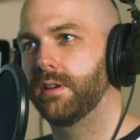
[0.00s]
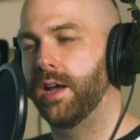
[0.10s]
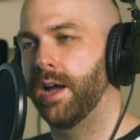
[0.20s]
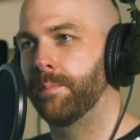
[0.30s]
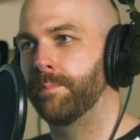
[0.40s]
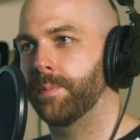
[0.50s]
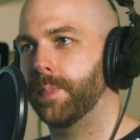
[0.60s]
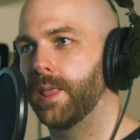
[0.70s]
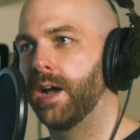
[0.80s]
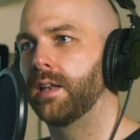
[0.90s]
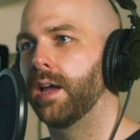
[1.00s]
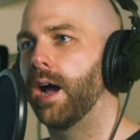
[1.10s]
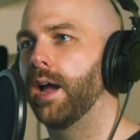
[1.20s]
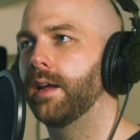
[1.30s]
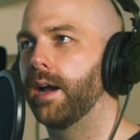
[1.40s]
And like
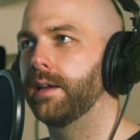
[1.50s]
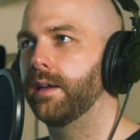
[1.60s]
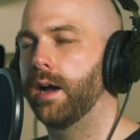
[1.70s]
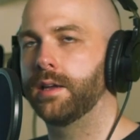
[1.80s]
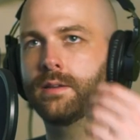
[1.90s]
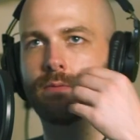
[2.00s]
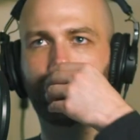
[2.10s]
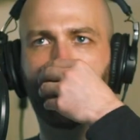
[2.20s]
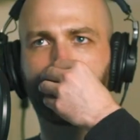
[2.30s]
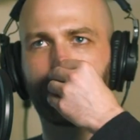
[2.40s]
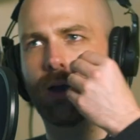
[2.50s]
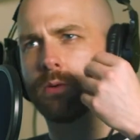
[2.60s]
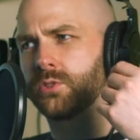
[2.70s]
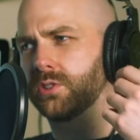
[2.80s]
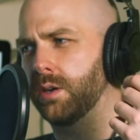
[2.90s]
I had it. I
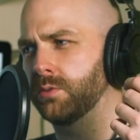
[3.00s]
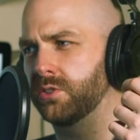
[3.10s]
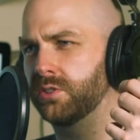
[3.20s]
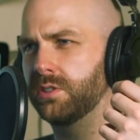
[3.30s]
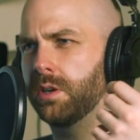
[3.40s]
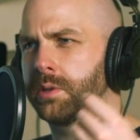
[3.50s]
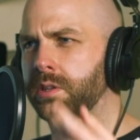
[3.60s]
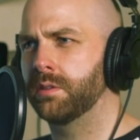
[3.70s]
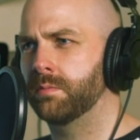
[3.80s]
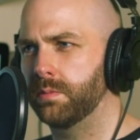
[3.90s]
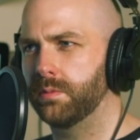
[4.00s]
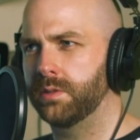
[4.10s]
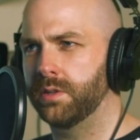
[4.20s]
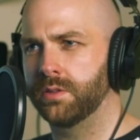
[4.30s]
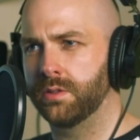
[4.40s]
was you know where
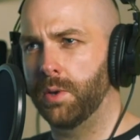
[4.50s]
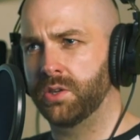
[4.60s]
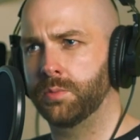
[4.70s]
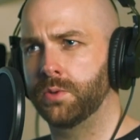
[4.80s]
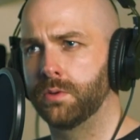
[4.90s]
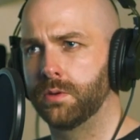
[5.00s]
the monument.